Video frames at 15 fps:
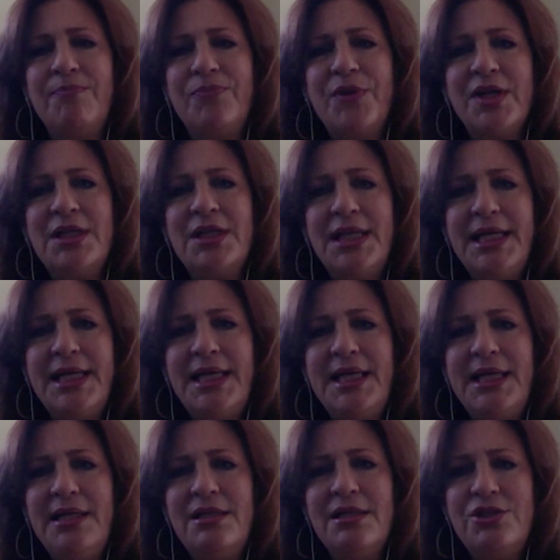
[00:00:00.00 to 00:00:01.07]

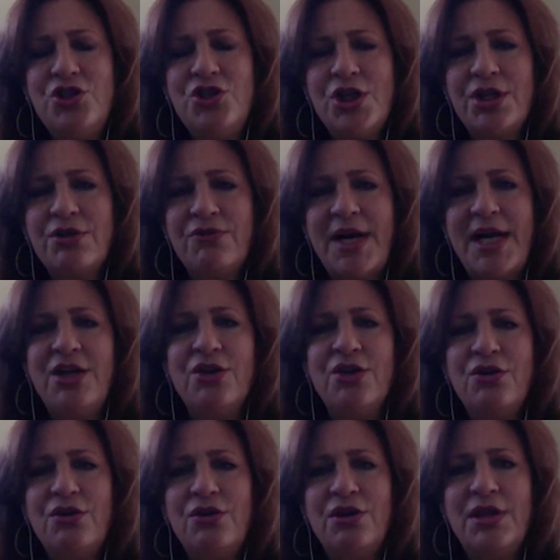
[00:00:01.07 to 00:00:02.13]
lead
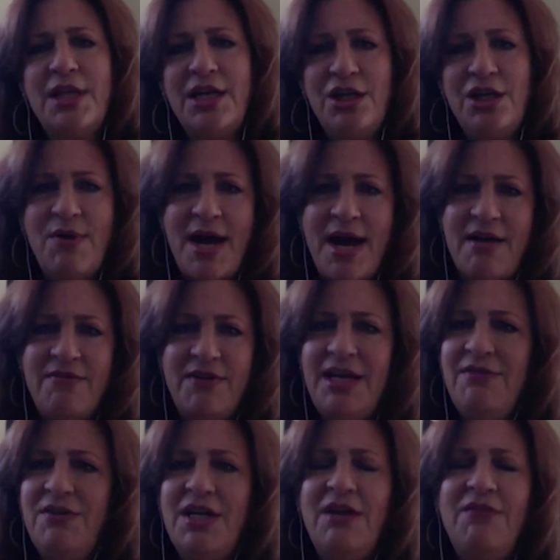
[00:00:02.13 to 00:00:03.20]
generator that you have.
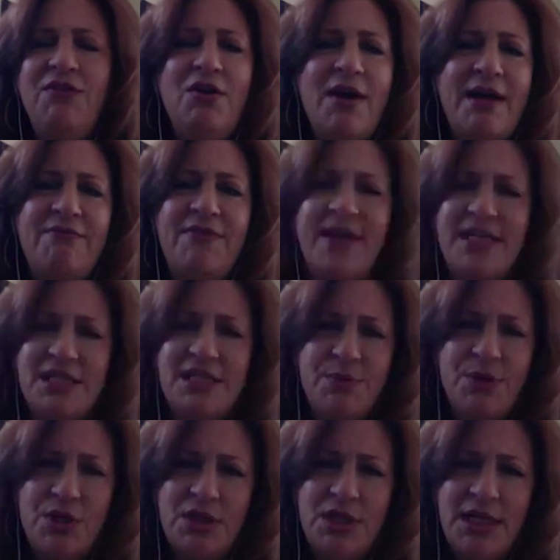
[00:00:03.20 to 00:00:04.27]
Even if you have
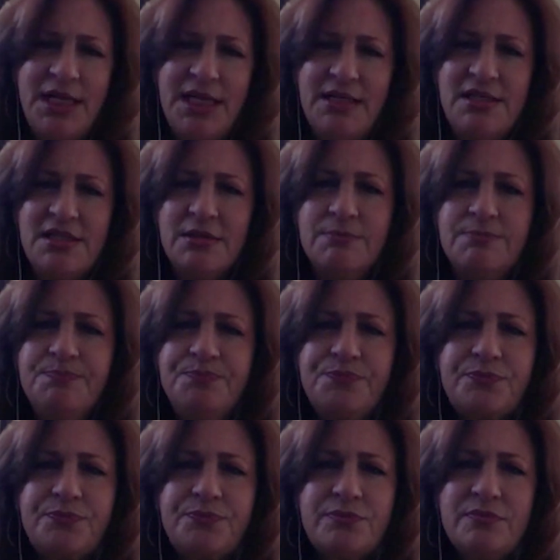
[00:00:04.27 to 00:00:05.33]
Facebook leads
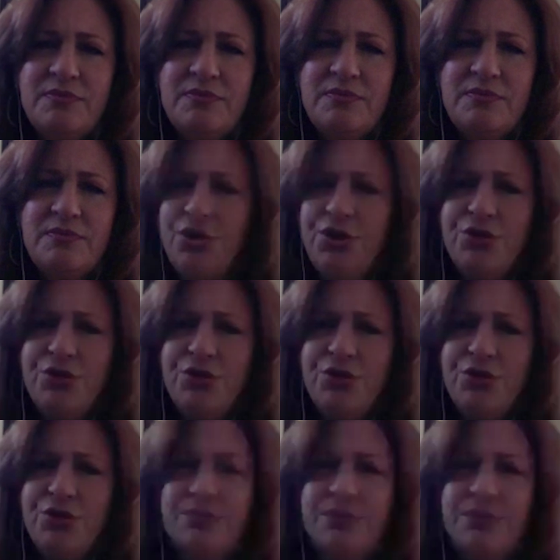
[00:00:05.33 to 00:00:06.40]
on your
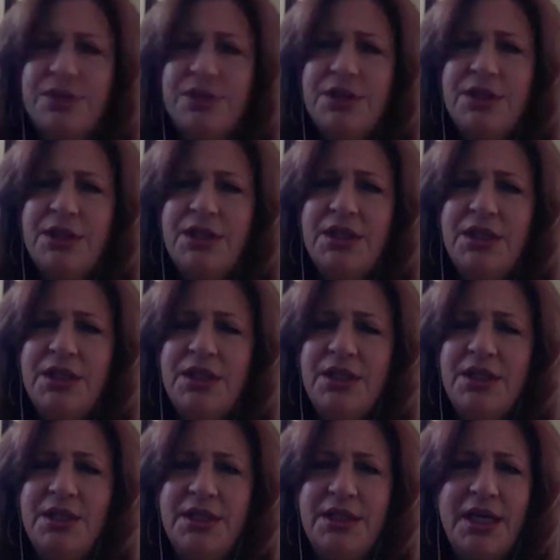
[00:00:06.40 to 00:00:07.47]
own,
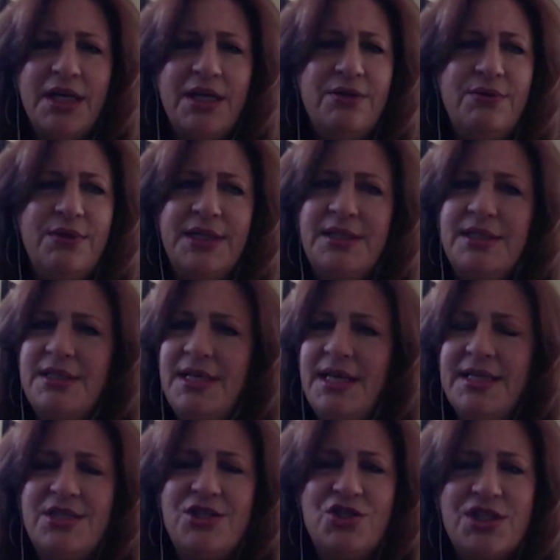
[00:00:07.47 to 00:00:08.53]
you know,
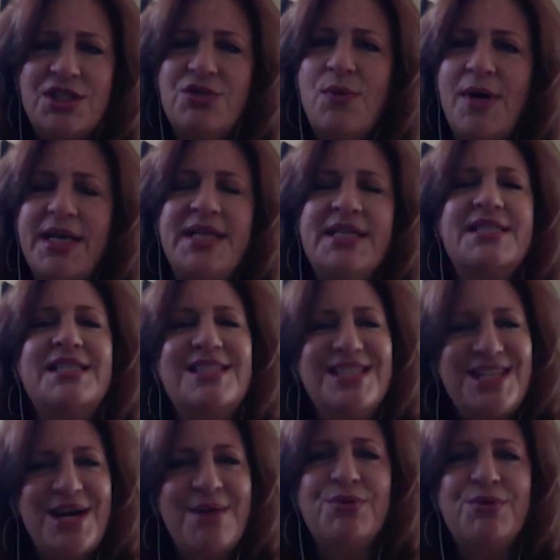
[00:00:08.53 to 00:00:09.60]
it's just the way it is. It's a
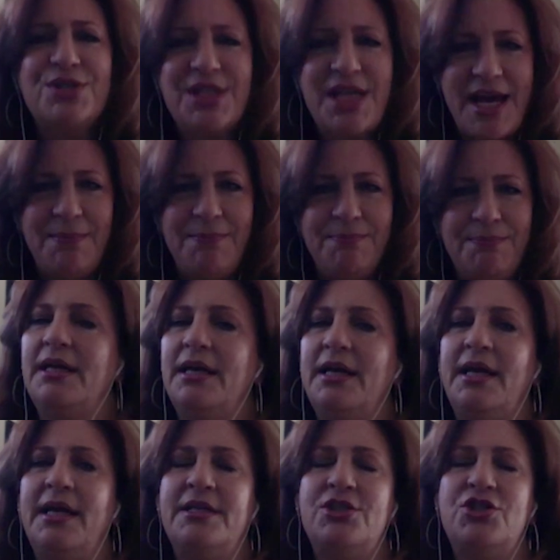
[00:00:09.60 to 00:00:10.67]
numbers game.
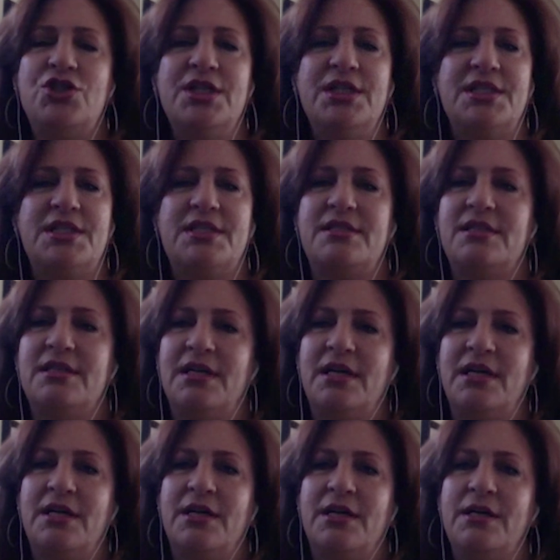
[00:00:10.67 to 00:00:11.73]
It's just,
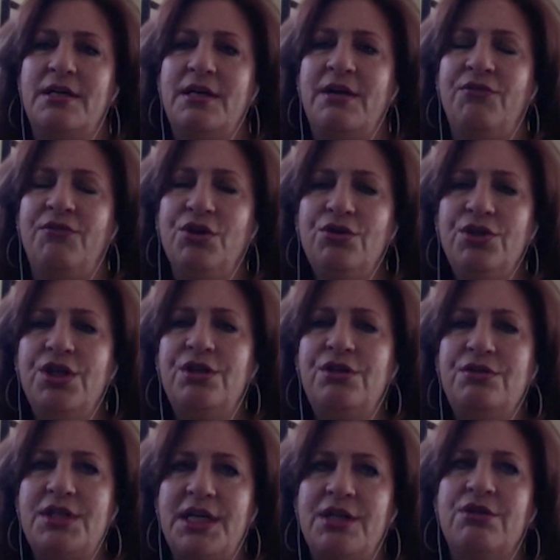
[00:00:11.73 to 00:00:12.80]
if you're new
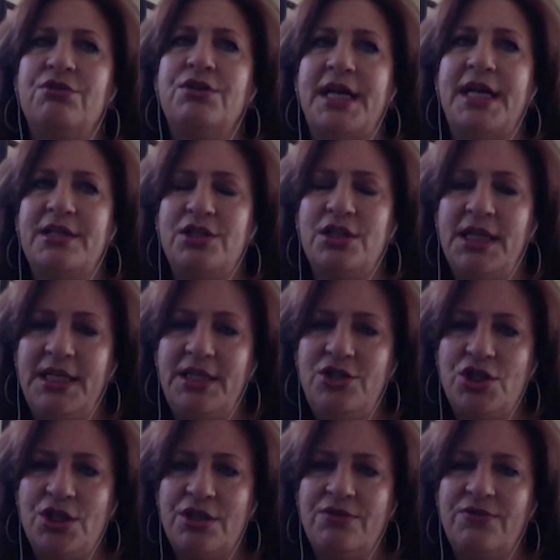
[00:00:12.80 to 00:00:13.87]
to internet lead
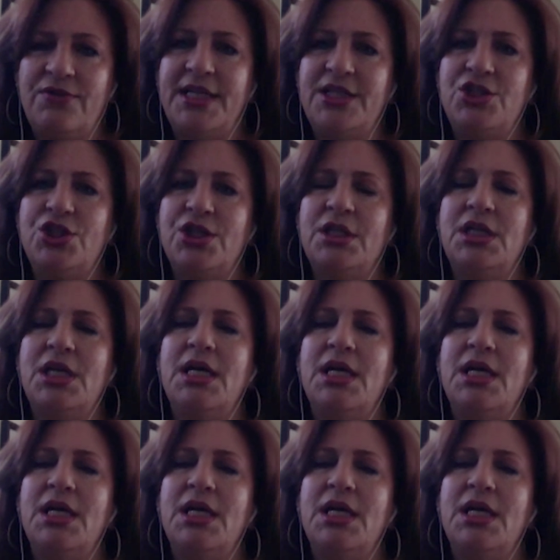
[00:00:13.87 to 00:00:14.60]
generation,